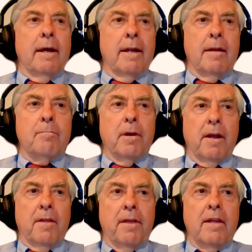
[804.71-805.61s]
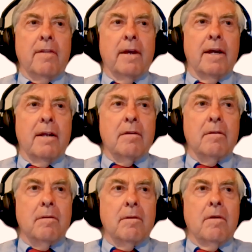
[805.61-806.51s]
And but I think that
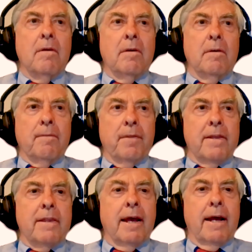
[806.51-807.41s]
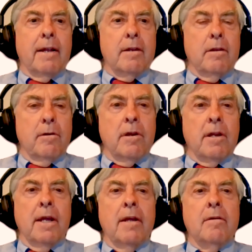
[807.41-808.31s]
that that
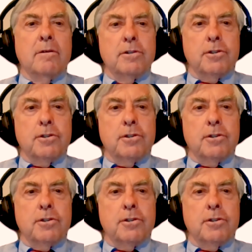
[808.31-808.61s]
learning,